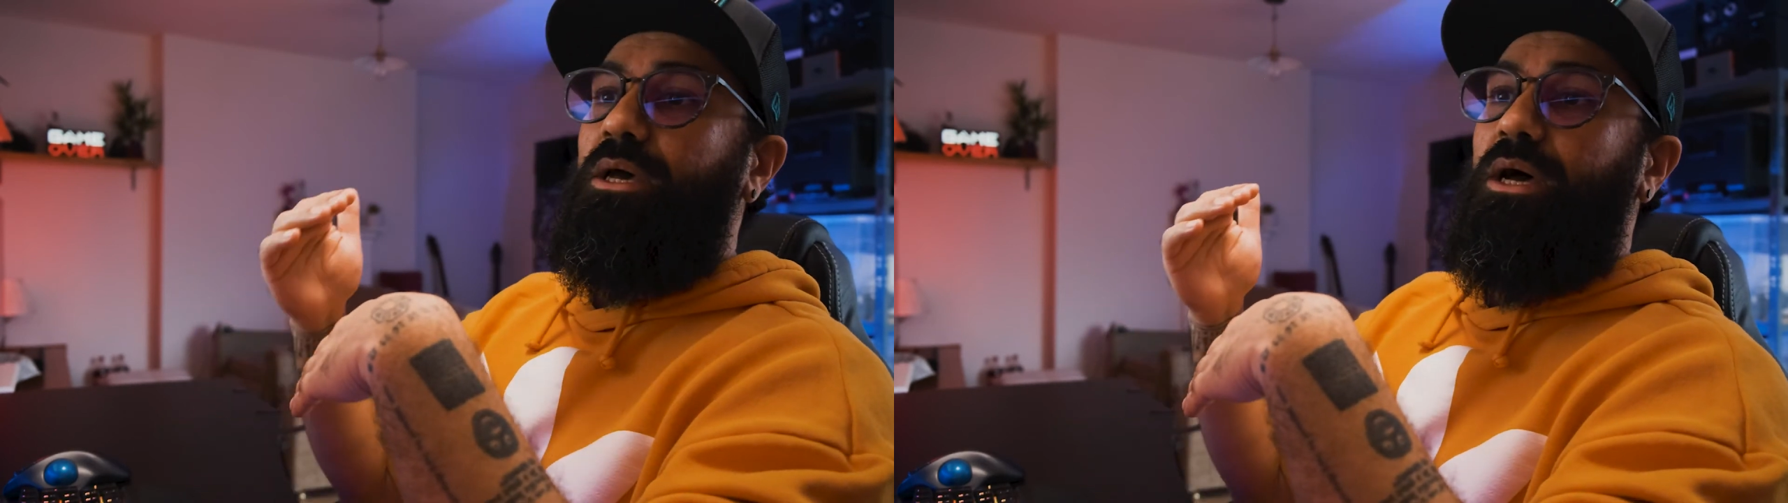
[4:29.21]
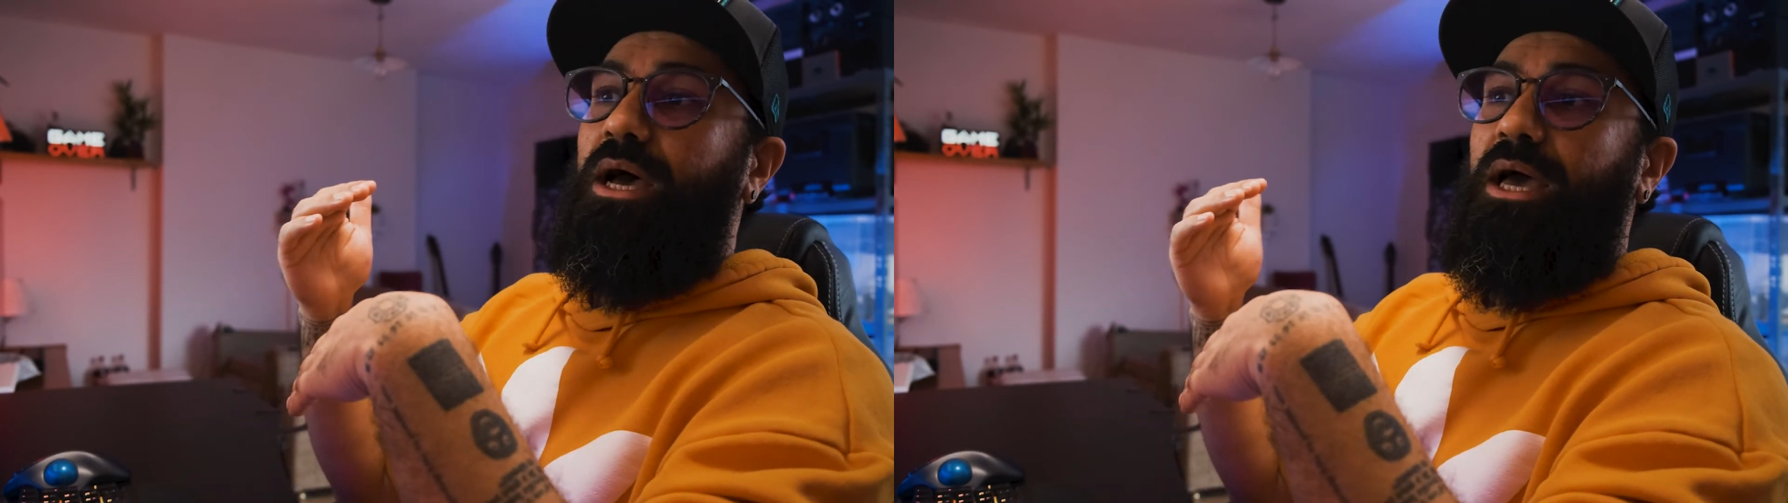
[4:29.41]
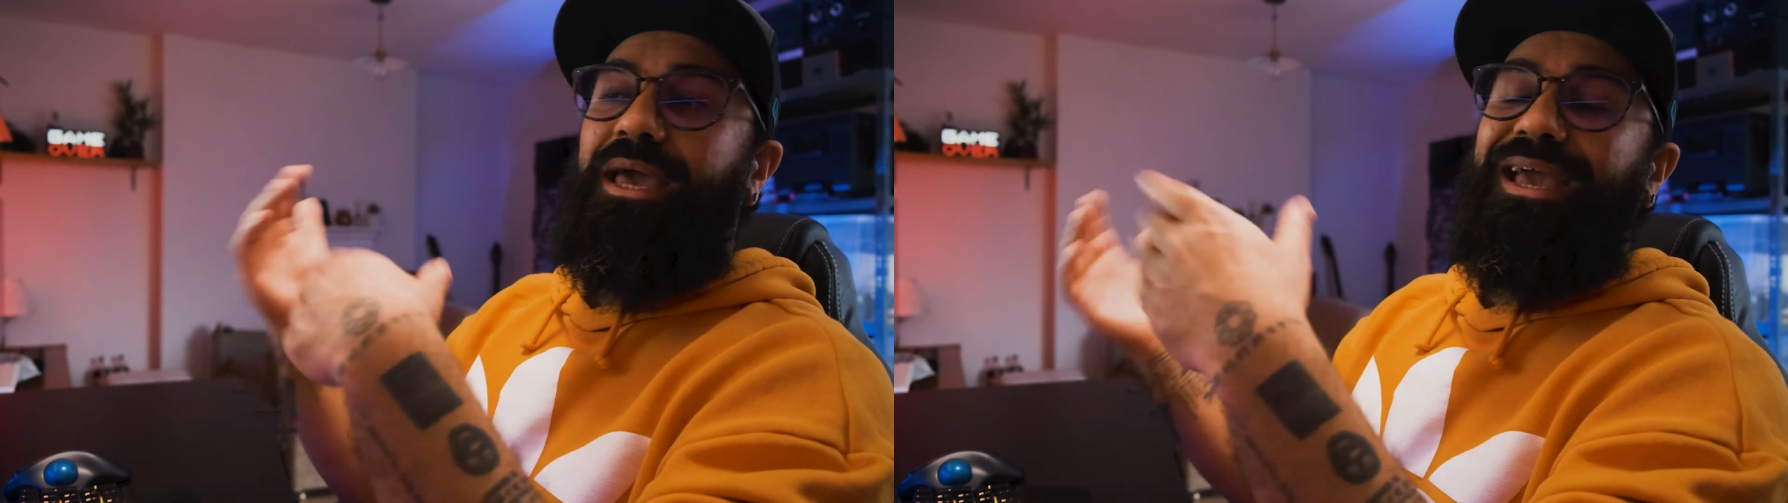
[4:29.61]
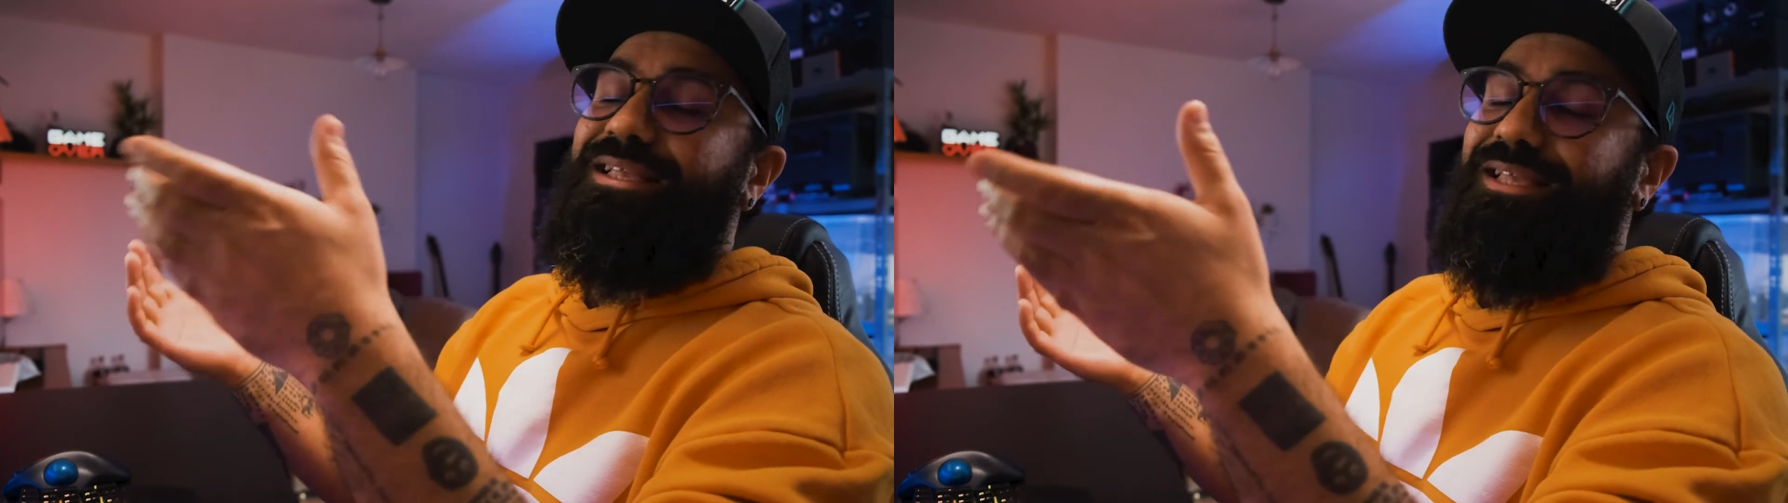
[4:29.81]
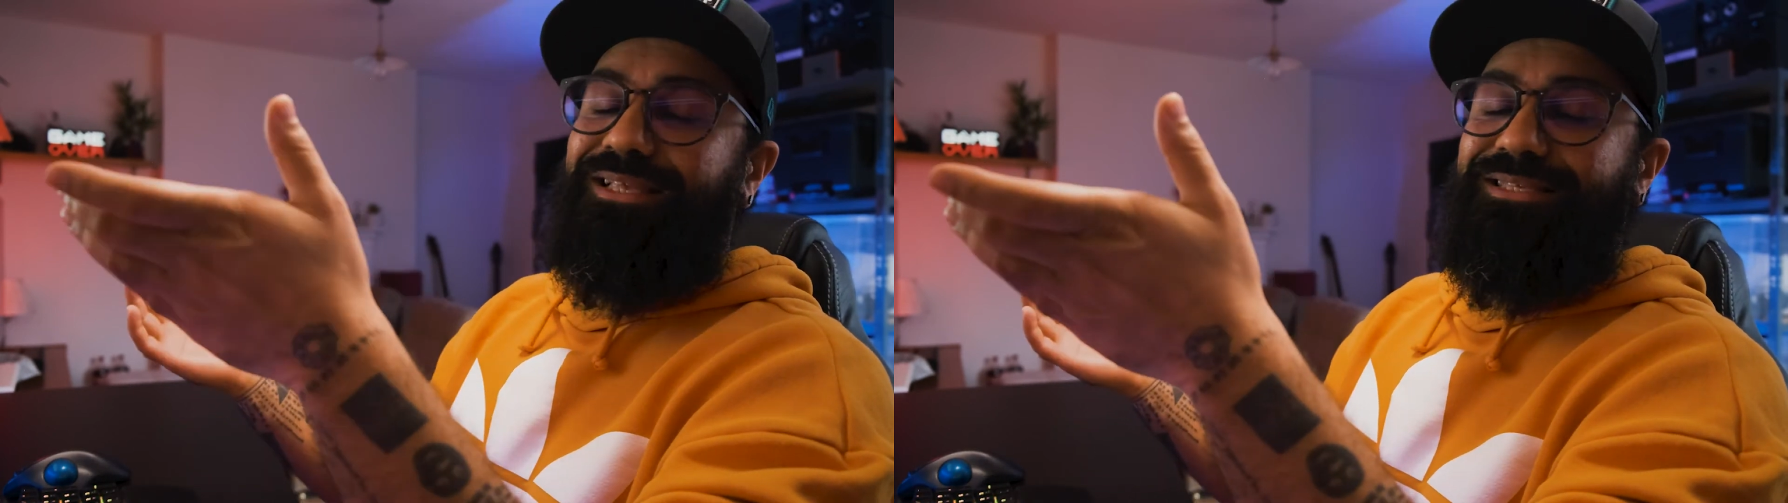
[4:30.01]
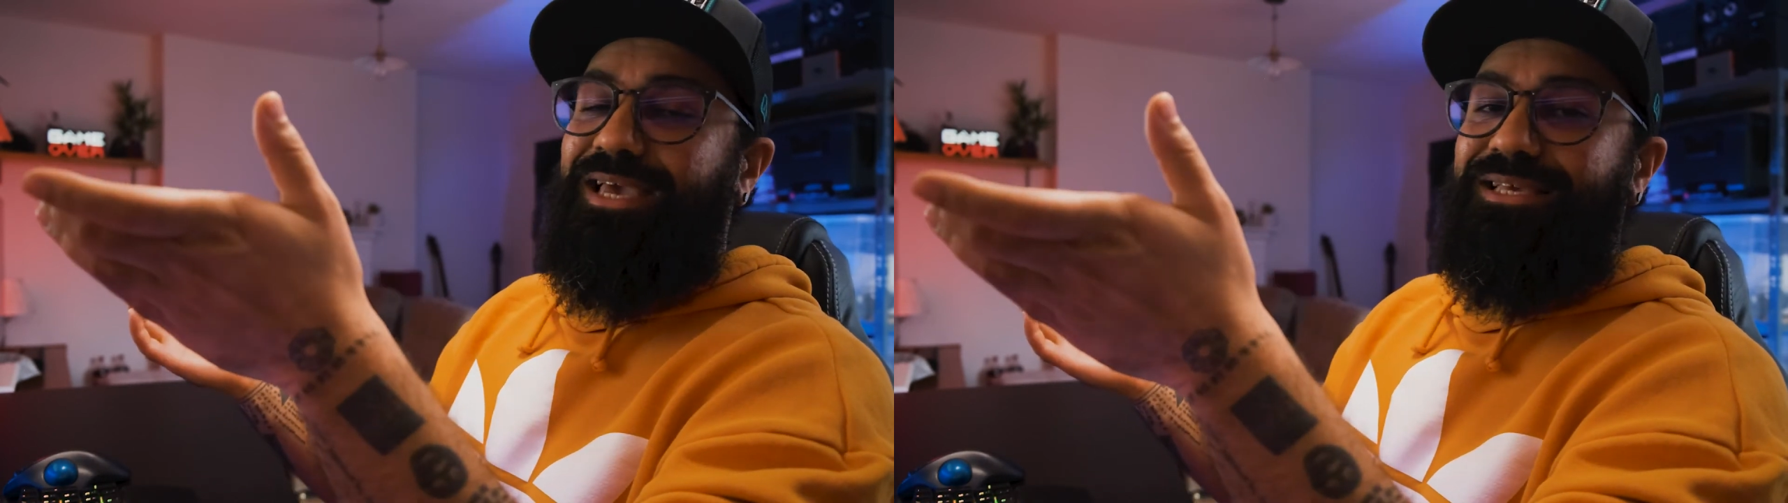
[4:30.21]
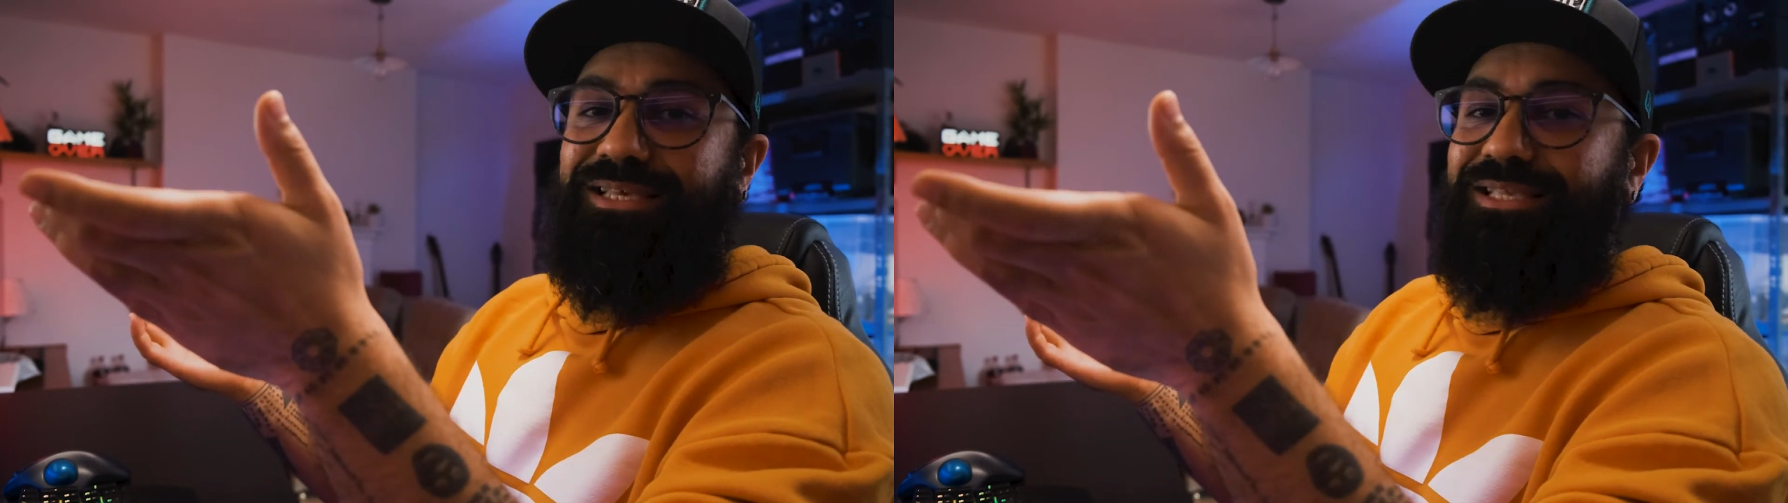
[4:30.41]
It takes a